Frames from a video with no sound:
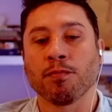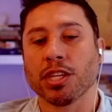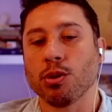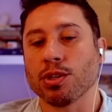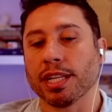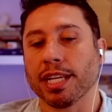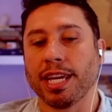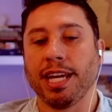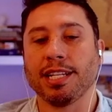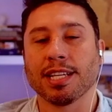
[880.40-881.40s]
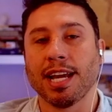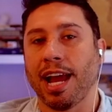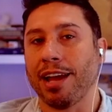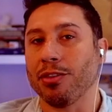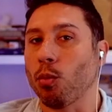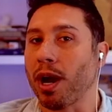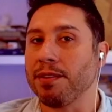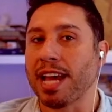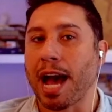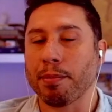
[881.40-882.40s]
using the kids and the
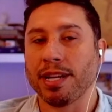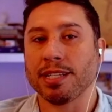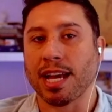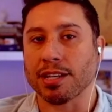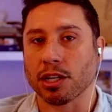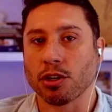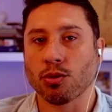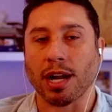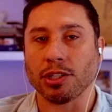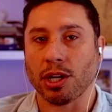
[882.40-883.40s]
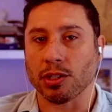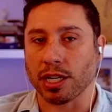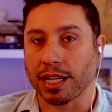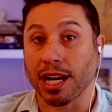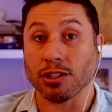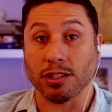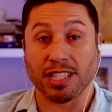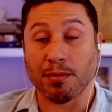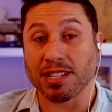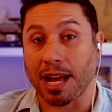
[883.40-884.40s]
wife's happiness as a crutch, as a cudgel,
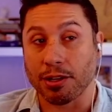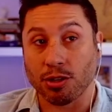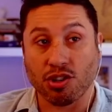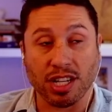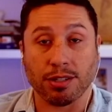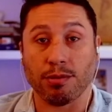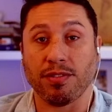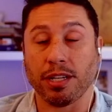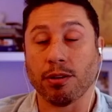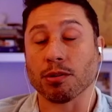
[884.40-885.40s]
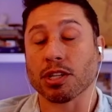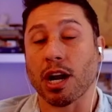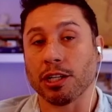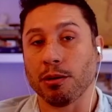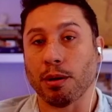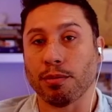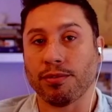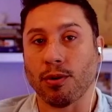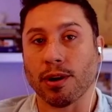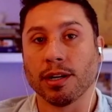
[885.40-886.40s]
same as that jujitsu video I was talking to you about
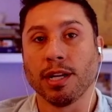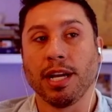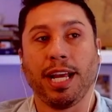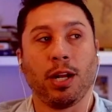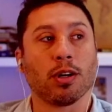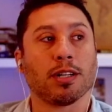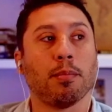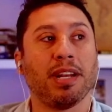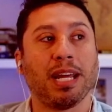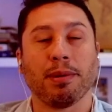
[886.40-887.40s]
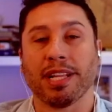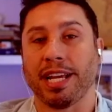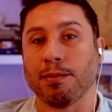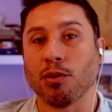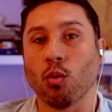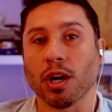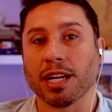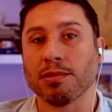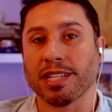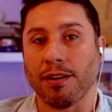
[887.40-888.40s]
before, in order to manipulate him to
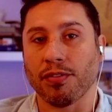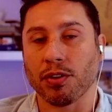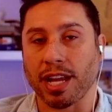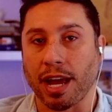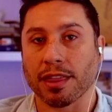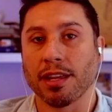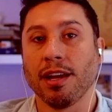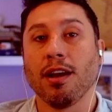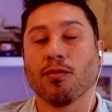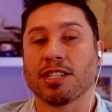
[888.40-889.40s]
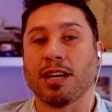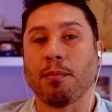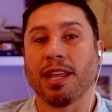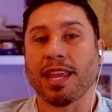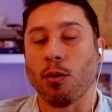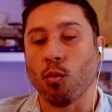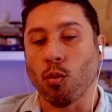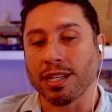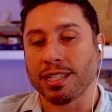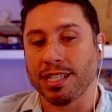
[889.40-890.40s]
work himself to death for somebody that
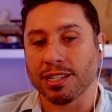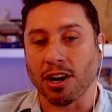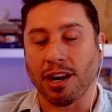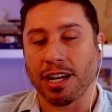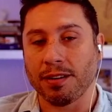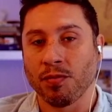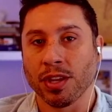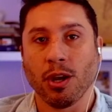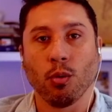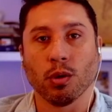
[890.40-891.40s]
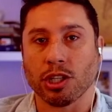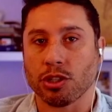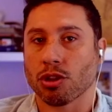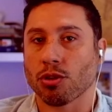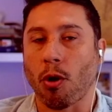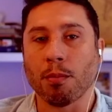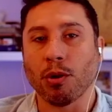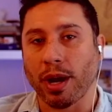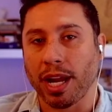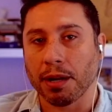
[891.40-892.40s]
once he's gone will just throw him
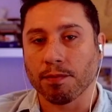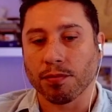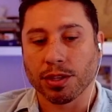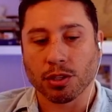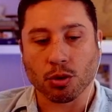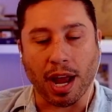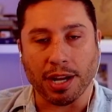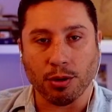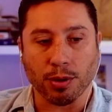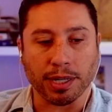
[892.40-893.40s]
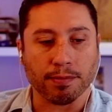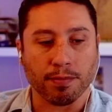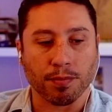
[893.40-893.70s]
away, try a new one.